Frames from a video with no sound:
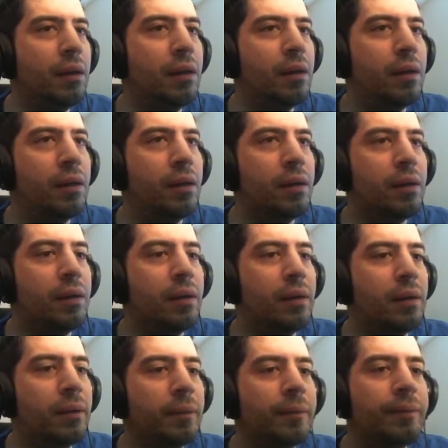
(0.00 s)

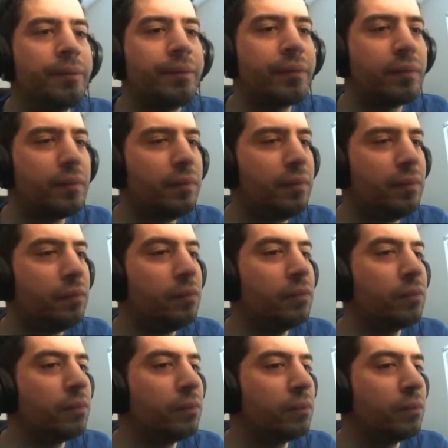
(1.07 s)

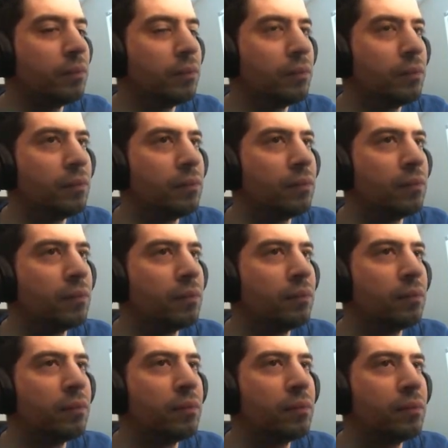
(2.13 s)

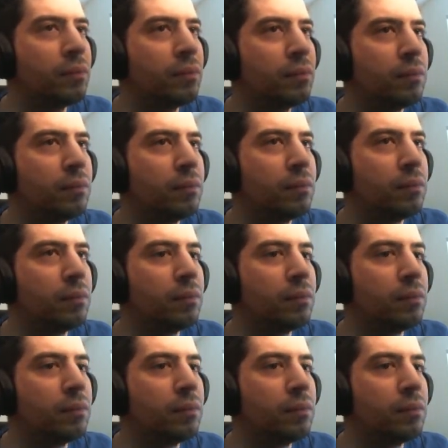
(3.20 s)
No one is speaking in this clip.